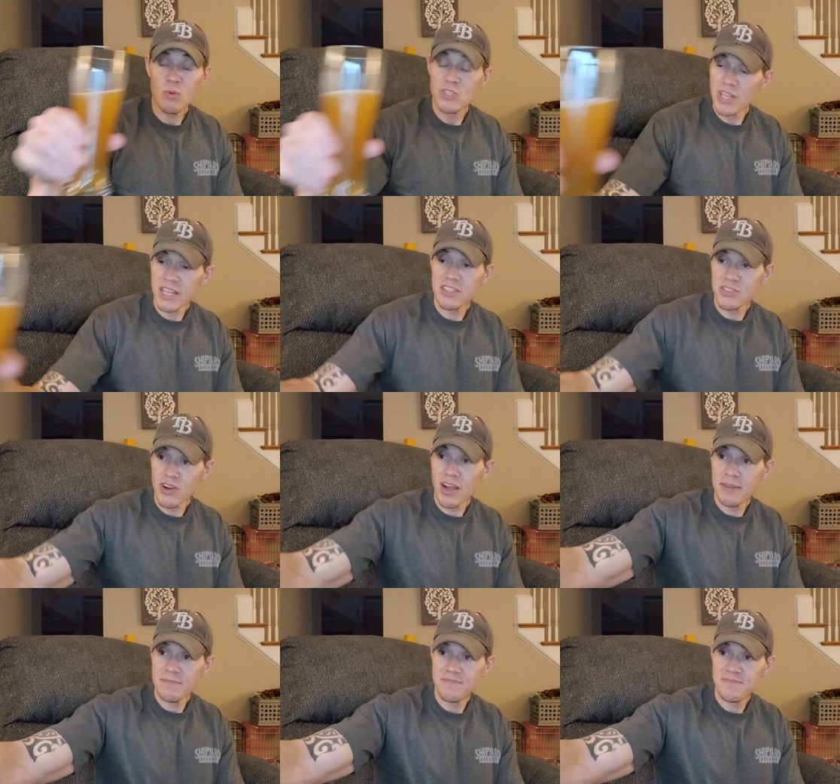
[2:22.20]
Would you like to try?
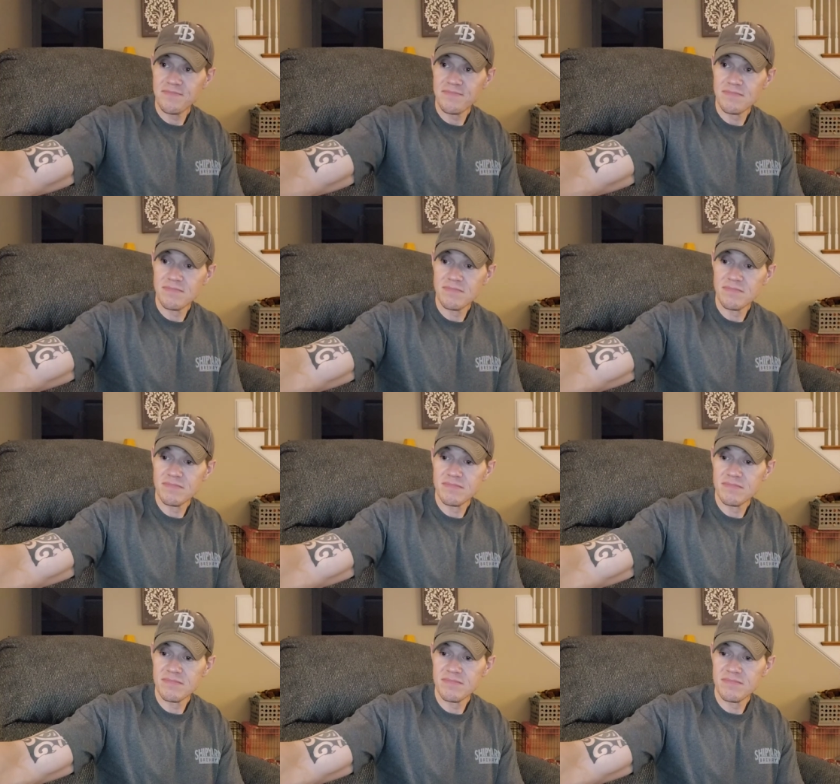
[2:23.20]

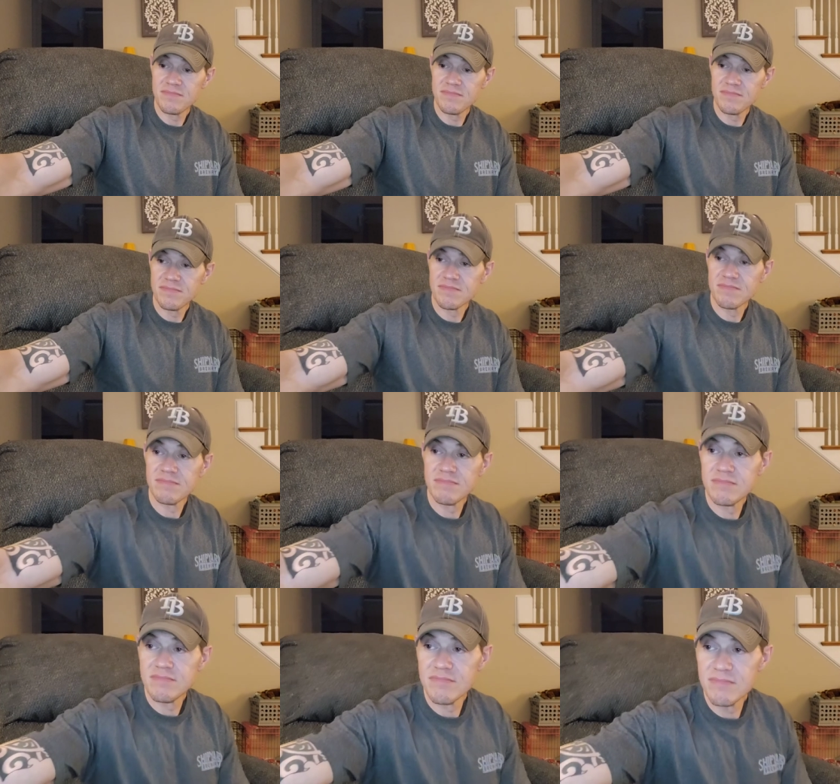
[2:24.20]
Sure.